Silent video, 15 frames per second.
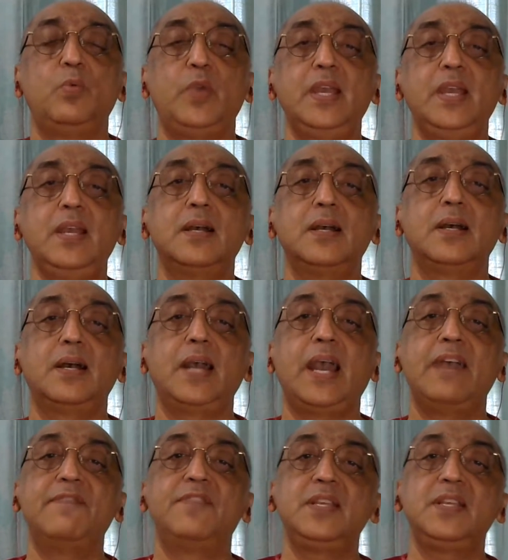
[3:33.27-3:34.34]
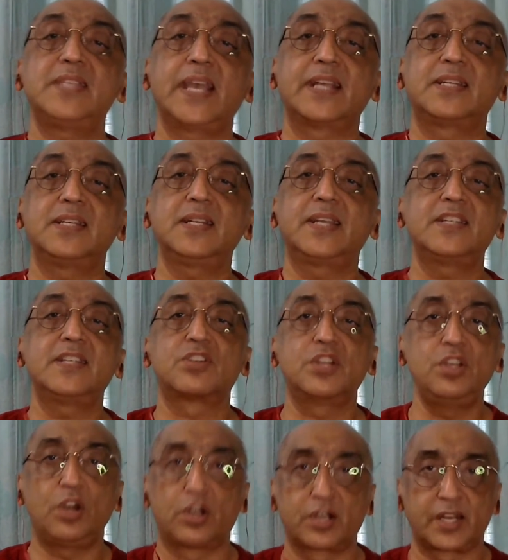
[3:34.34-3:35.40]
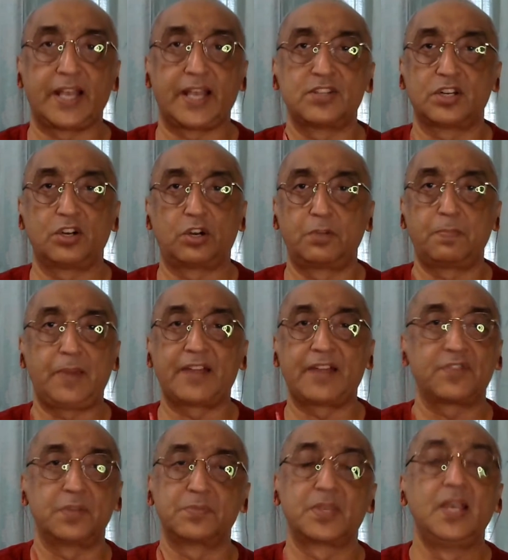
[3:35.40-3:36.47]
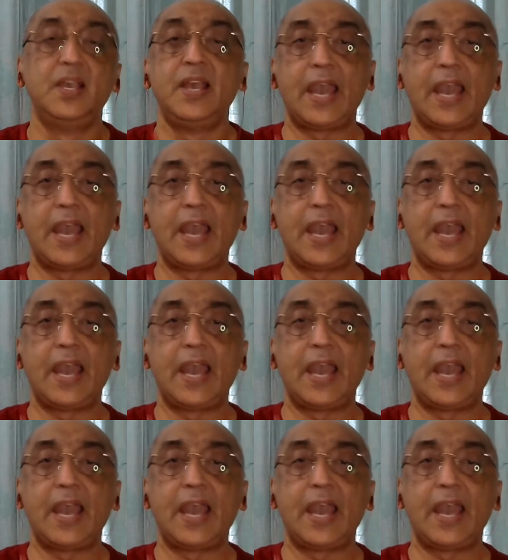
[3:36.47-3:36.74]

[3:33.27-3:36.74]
way every sector gets reorganized around platforms.